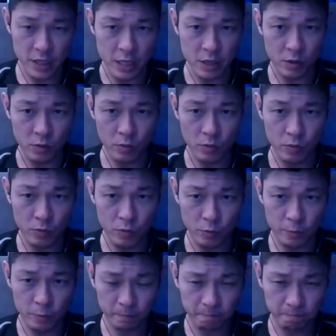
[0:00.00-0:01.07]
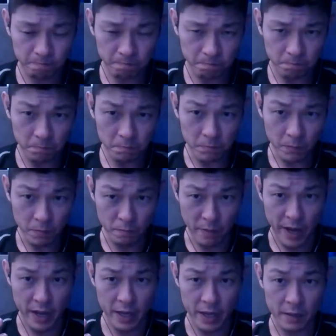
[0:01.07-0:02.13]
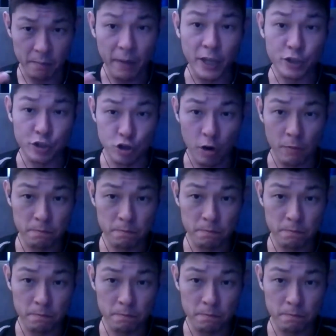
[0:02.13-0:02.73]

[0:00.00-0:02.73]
into my job.